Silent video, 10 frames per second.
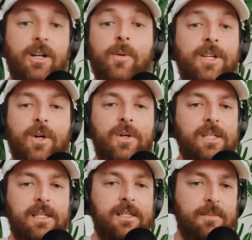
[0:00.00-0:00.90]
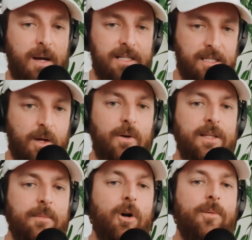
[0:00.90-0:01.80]
what yours is. Mine is lower
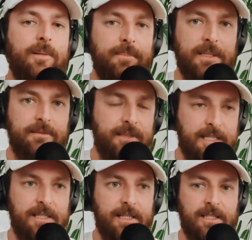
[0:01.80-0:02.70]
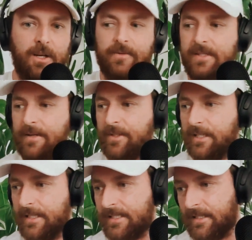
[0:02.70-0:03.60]
at the moment, but let's go for
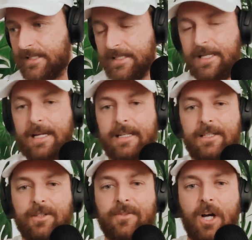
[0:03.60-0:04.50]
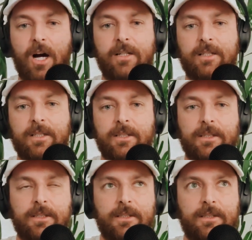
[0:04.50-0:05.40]
70. So let's say that you've got
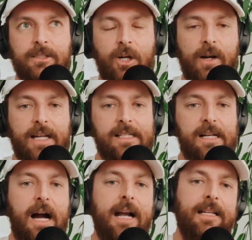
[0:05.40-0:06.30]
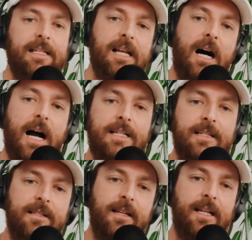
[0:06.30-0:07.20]
your anxiety is
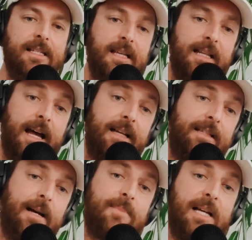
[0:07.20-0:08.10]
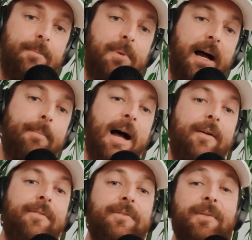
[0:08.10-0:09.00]
heightened, and let's say that comes up by
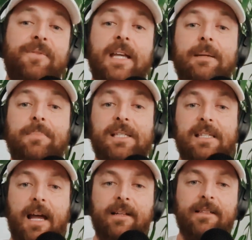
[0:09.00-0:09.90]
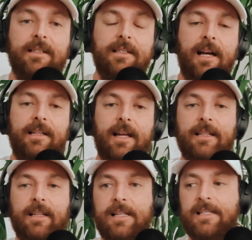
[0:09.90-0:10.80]
about 15%. And
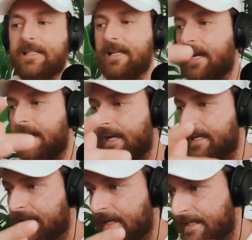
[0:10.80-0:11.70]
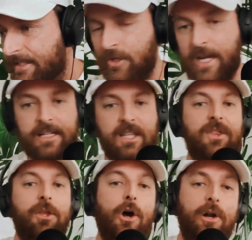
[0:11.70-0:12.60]
then let's say that you get a
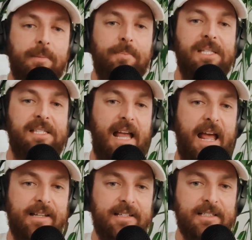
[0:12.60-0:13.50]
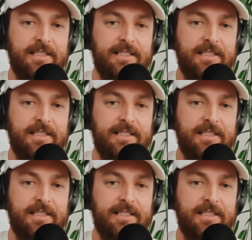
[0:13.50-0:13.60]
30%